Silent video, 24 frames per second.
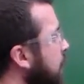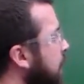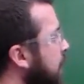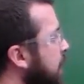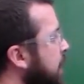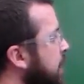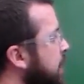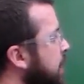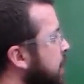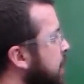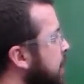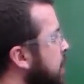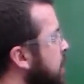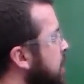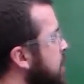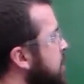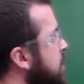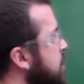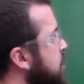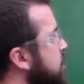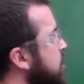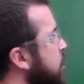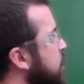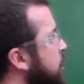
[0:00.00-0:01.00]
And
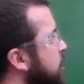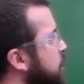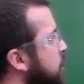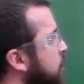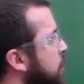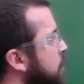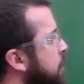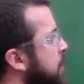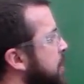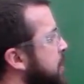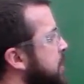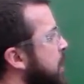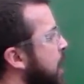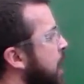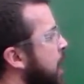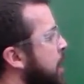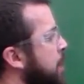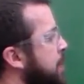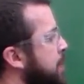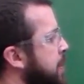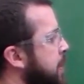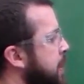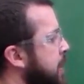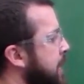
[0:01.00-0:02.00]
so from the
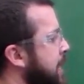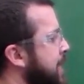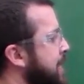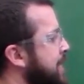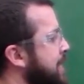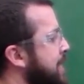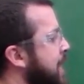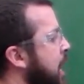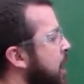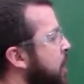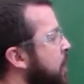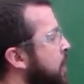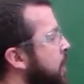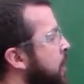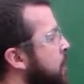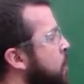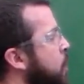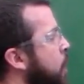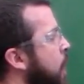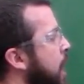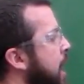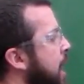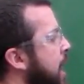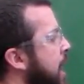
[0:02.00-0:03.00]
top down
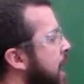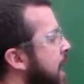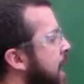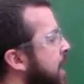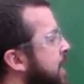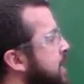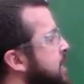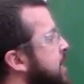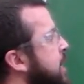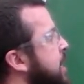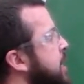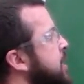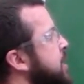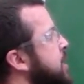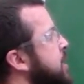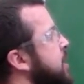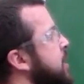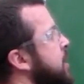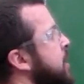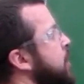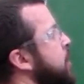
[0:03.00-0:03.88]
and y-axis,